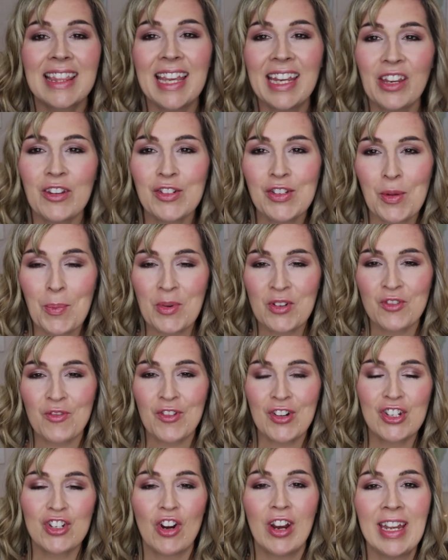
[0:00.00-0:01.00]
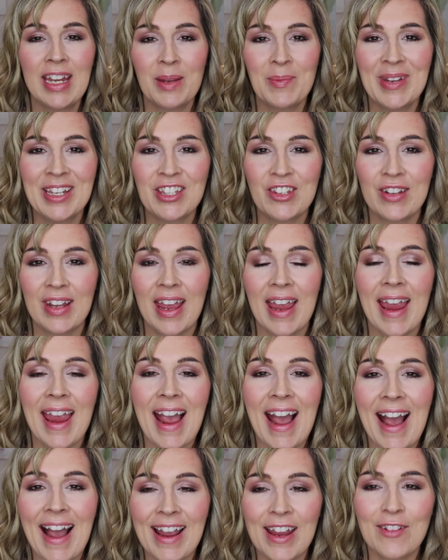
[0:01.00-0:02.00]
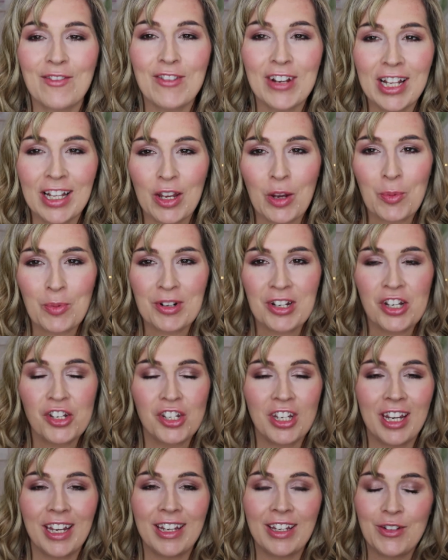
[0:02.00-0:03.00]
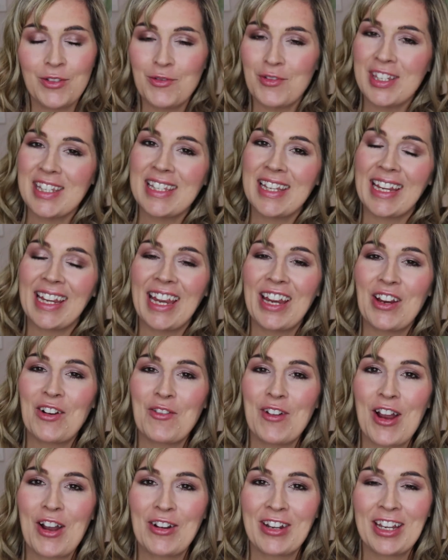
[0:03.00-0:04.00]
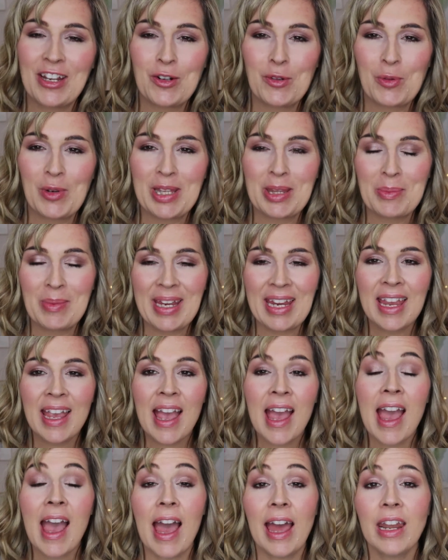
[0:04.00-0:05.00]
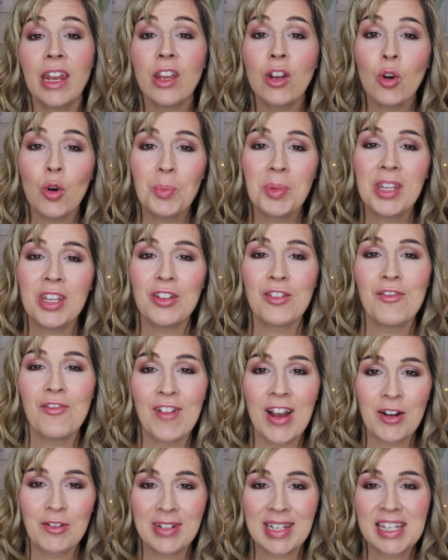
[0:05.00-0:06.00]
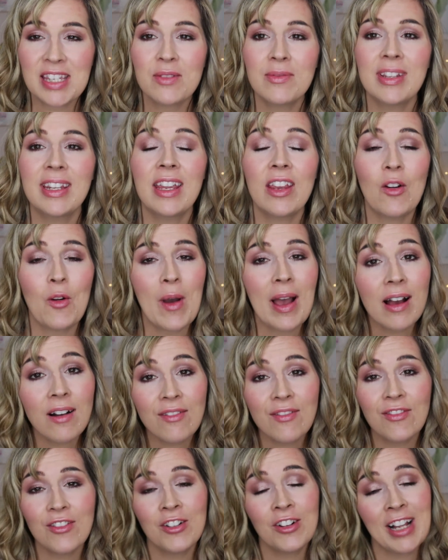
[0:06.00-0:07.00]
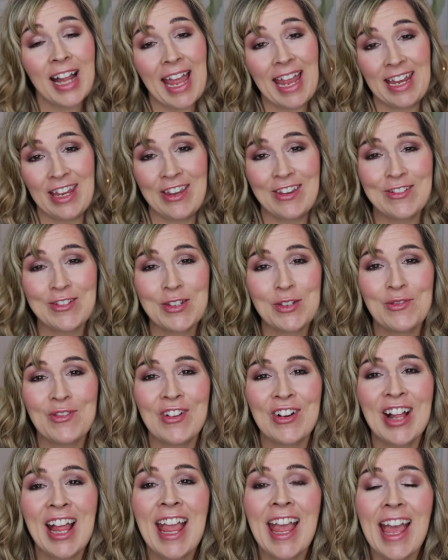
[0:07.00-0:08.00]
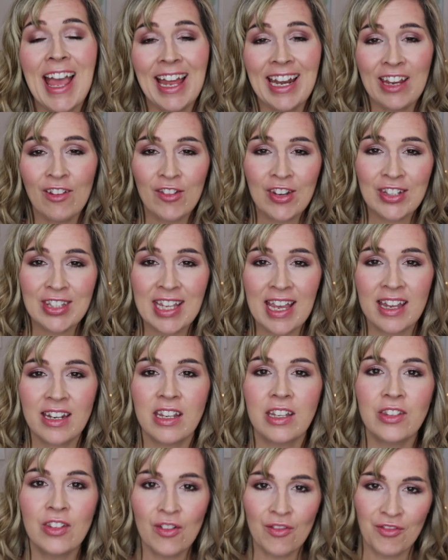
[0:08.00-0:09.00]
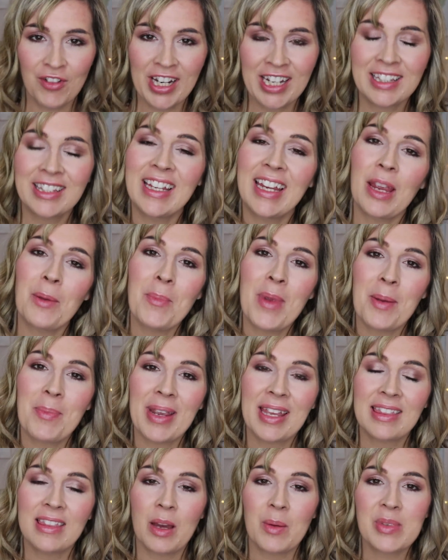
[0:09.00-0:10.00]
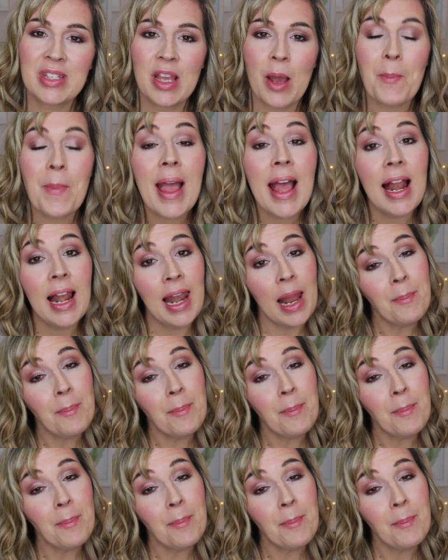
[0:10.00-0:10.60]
Thank you so much for joining me today. I really appreciate you sticking around here with me, and I hope that you found this video helpful and useful. And if you did, don't forget to give me a big thumbs up.